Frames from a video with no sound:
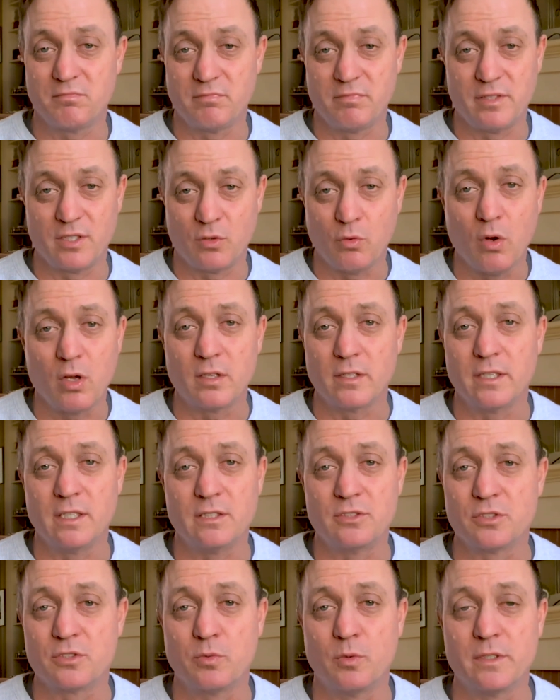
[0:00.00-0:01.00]
The quality
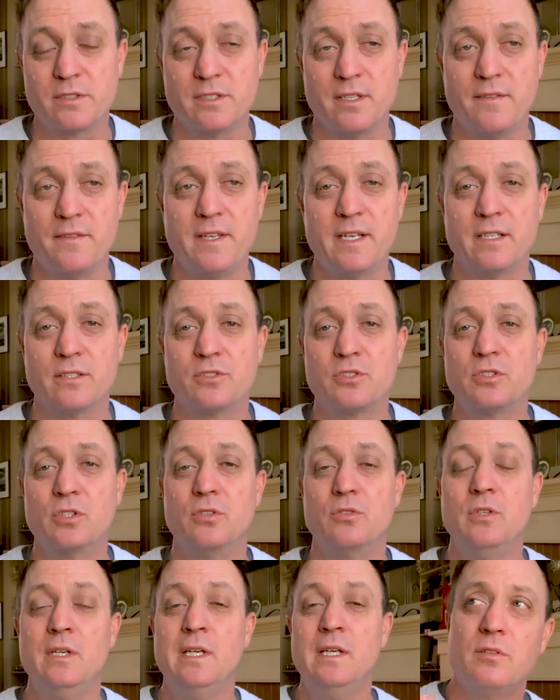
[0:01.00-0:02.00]
just wasn't there.
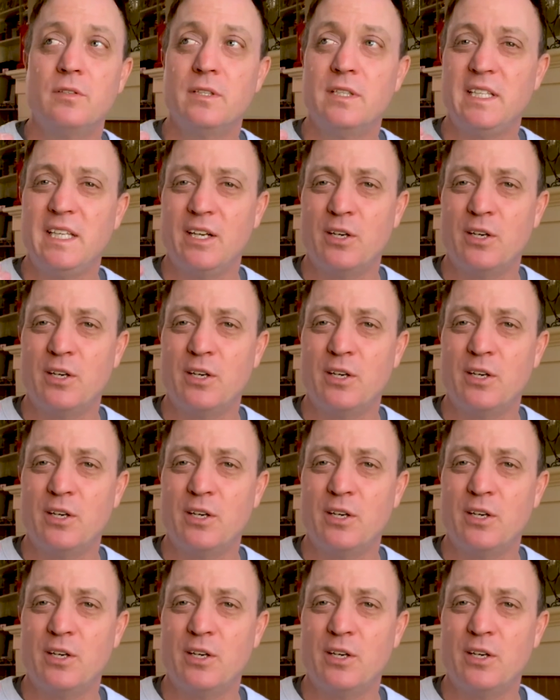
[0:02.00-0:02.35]
So, you